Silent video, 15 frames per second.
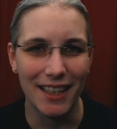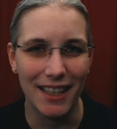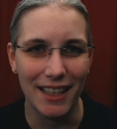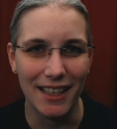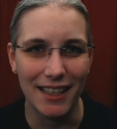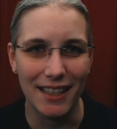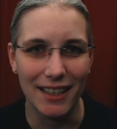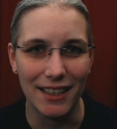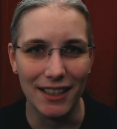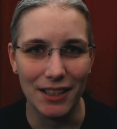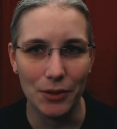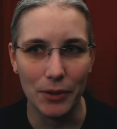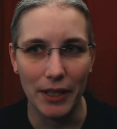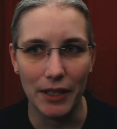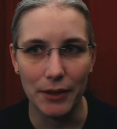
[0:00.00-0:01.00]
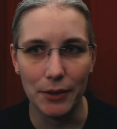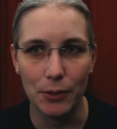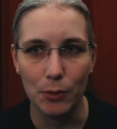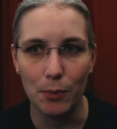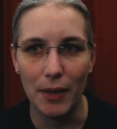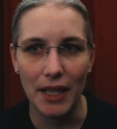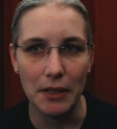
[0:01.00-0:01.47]
than uh, trying
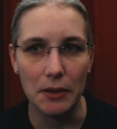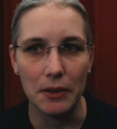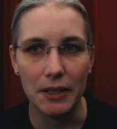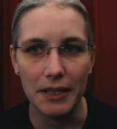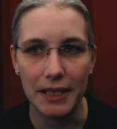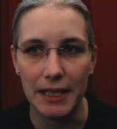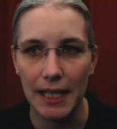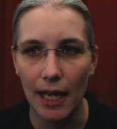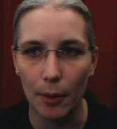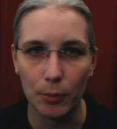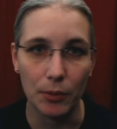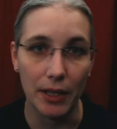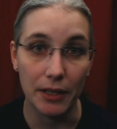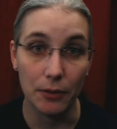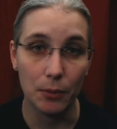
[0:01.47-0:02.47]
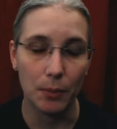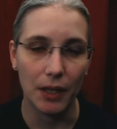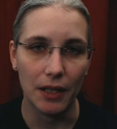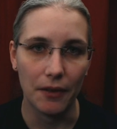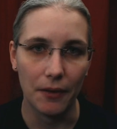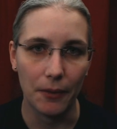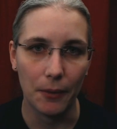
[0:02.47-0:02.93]
to manually upgrade to
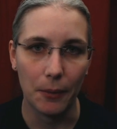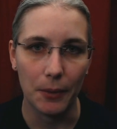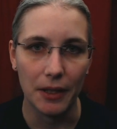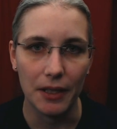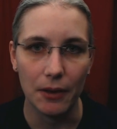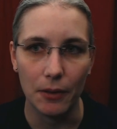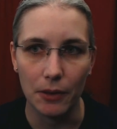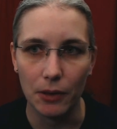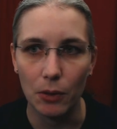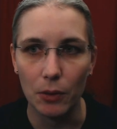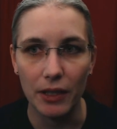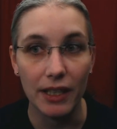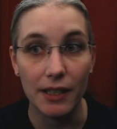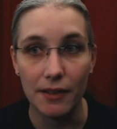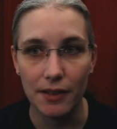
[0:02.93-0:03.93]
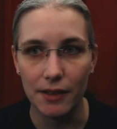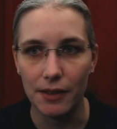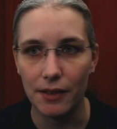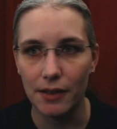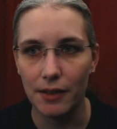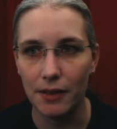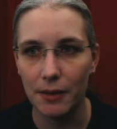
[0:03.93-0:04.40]
Python 3 on older
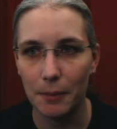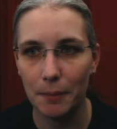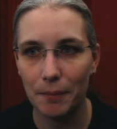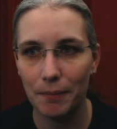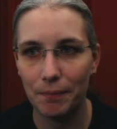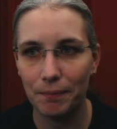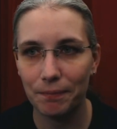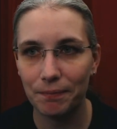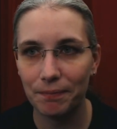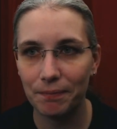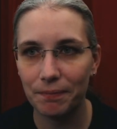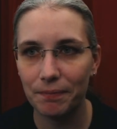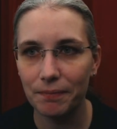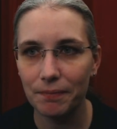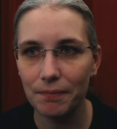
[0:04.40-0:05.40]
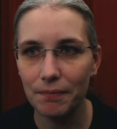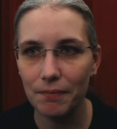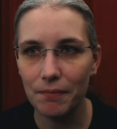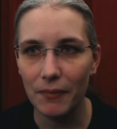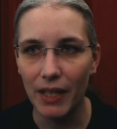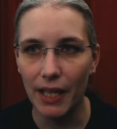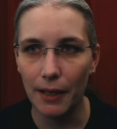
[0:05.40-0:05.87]
instances.
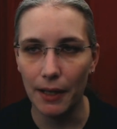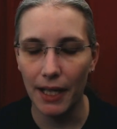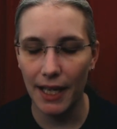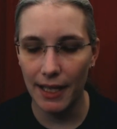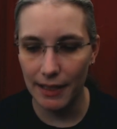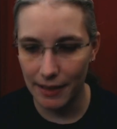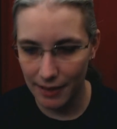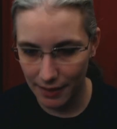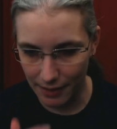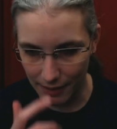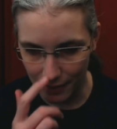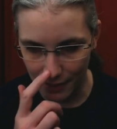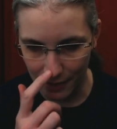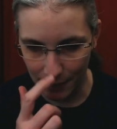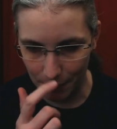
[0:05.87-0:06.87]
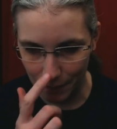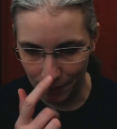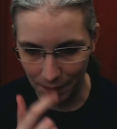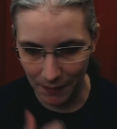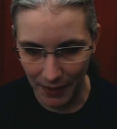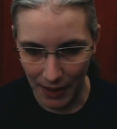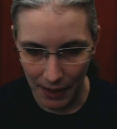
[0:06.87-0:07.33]
Yeah, and
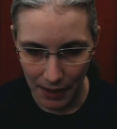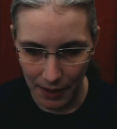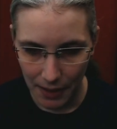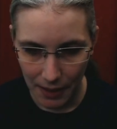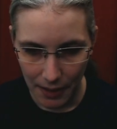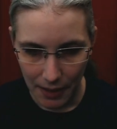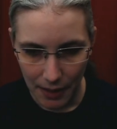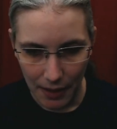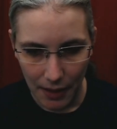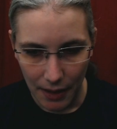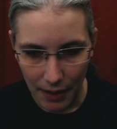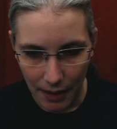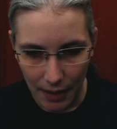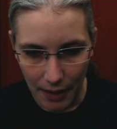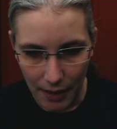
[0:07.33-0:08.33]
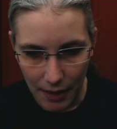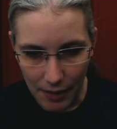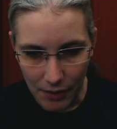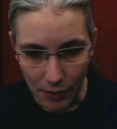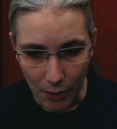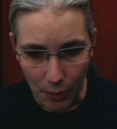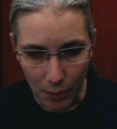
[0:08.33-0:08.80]
um,
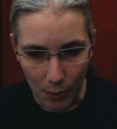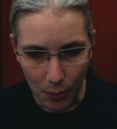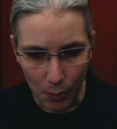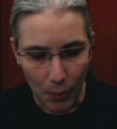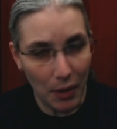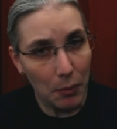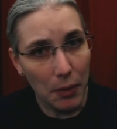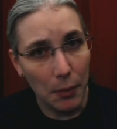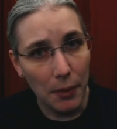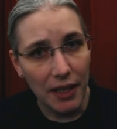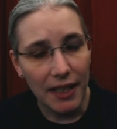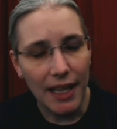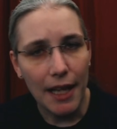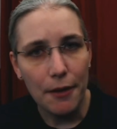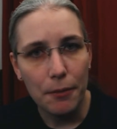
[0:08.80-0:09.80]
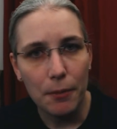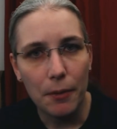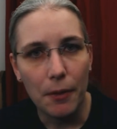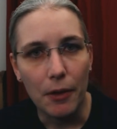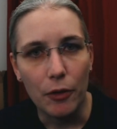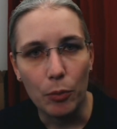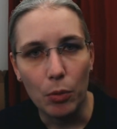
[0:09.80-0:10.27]
so when we went live
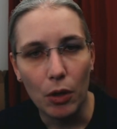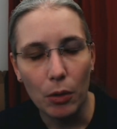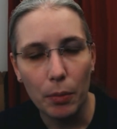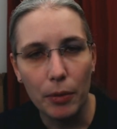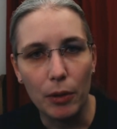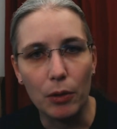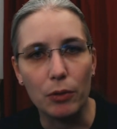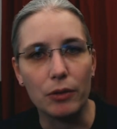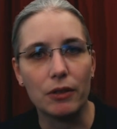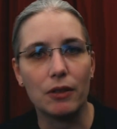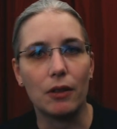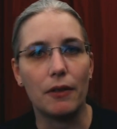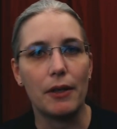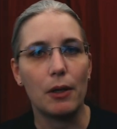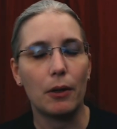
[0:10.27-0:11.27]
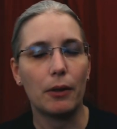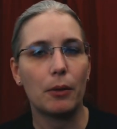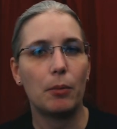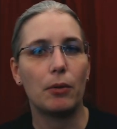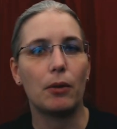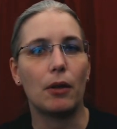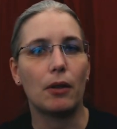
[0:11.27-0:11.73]
with this blog post on the
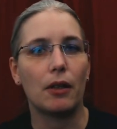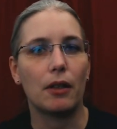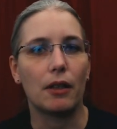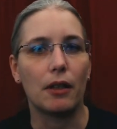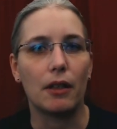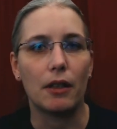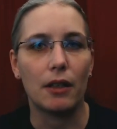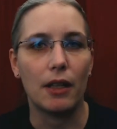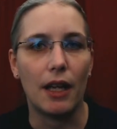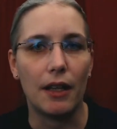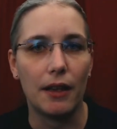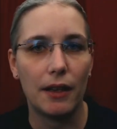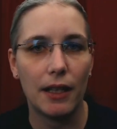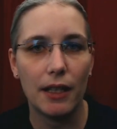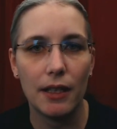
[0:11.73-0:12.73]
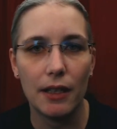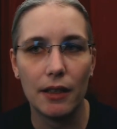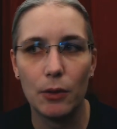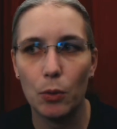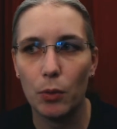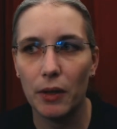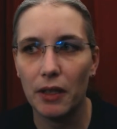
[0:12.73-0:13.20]
Octoblog, uh, I think
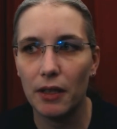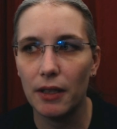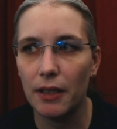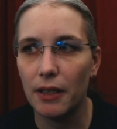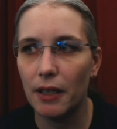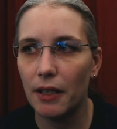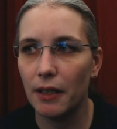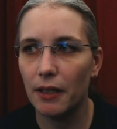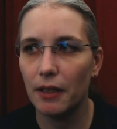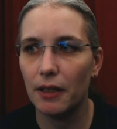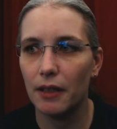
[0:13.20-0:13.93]
it quickly